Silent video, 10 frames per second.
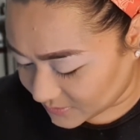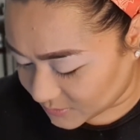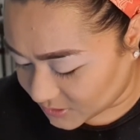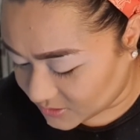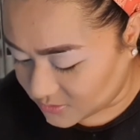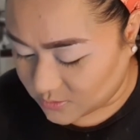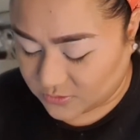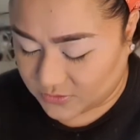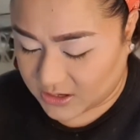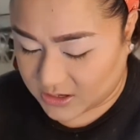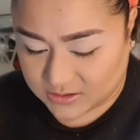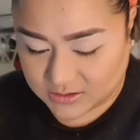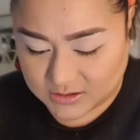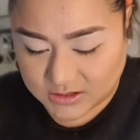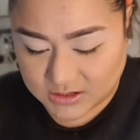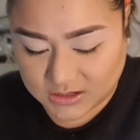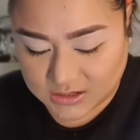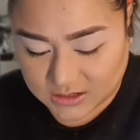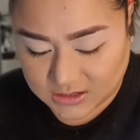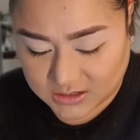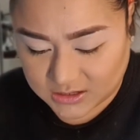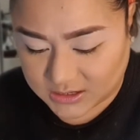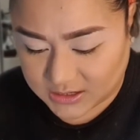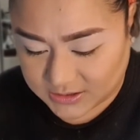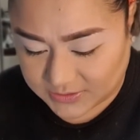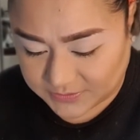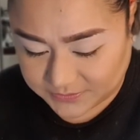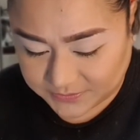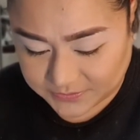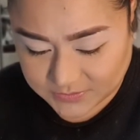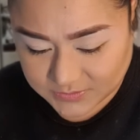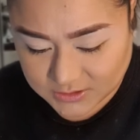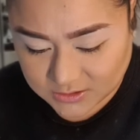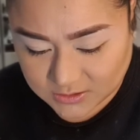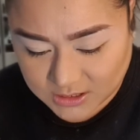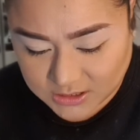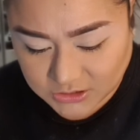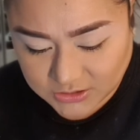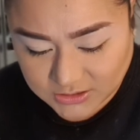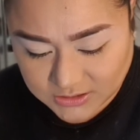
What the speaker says: Just remove that. Okay, so I should,